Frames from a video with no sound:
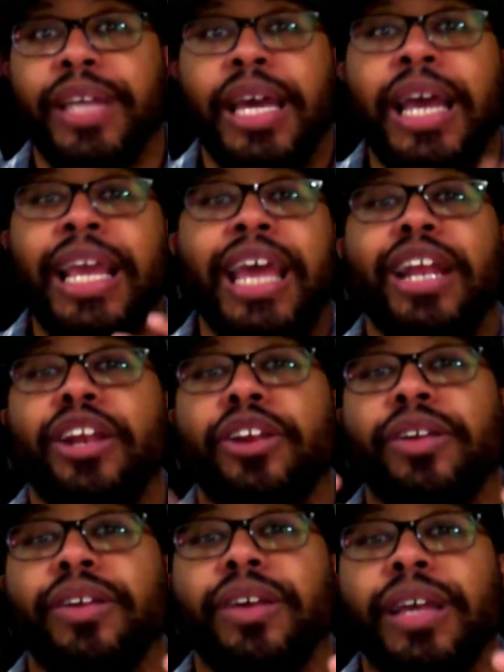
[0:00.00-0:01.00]
Again,
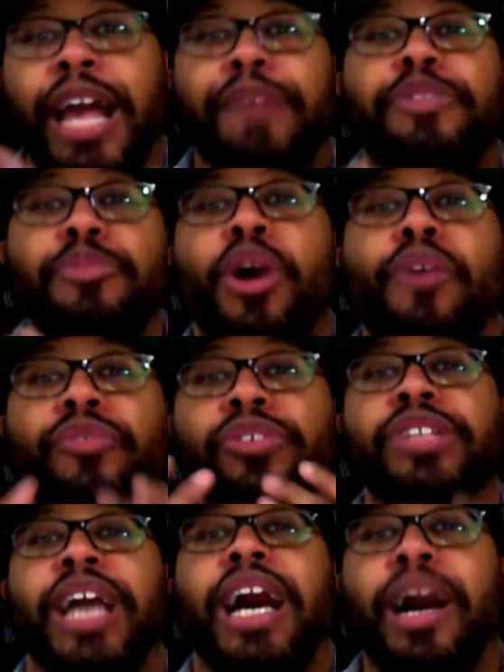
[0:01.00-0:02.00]
Captain Marvel's
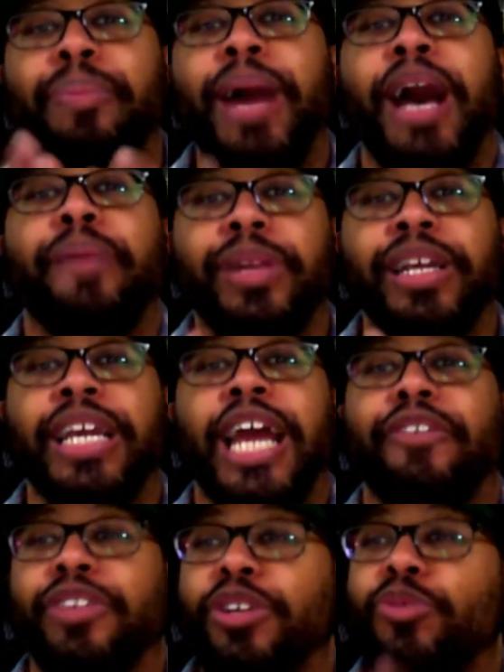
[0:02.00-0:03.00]
not a popular
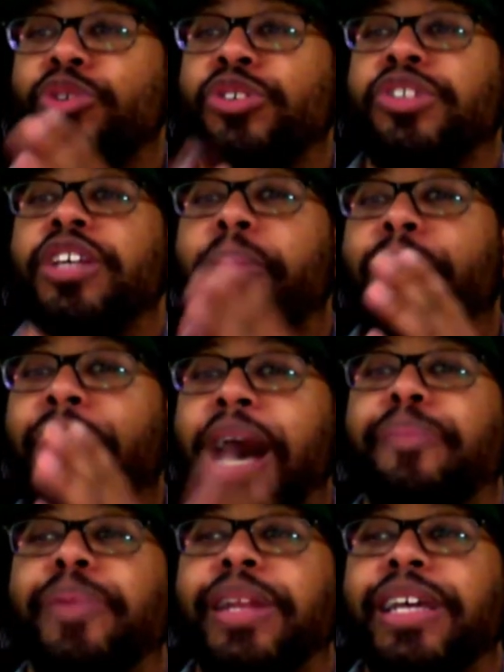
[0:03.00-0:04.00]
character. When you see a
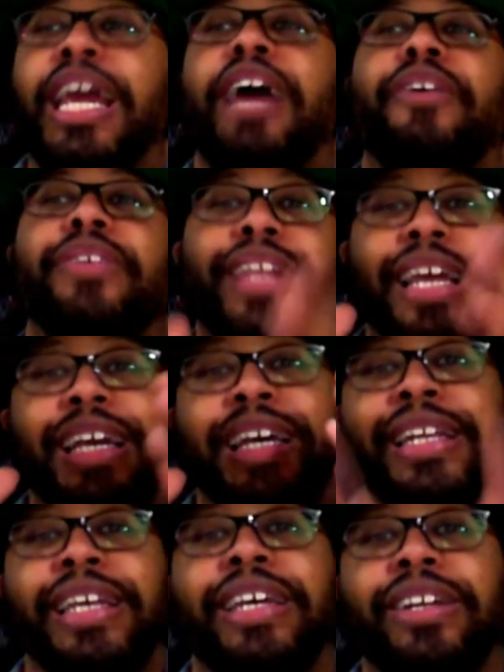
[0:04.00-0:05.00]
popular character like
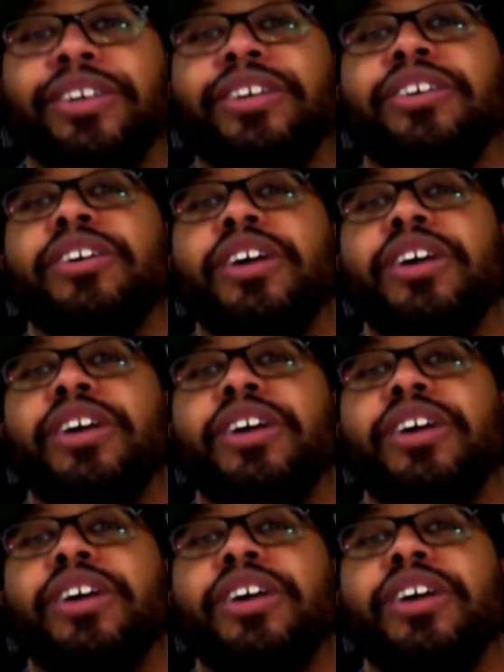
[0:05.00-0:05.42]
Alita,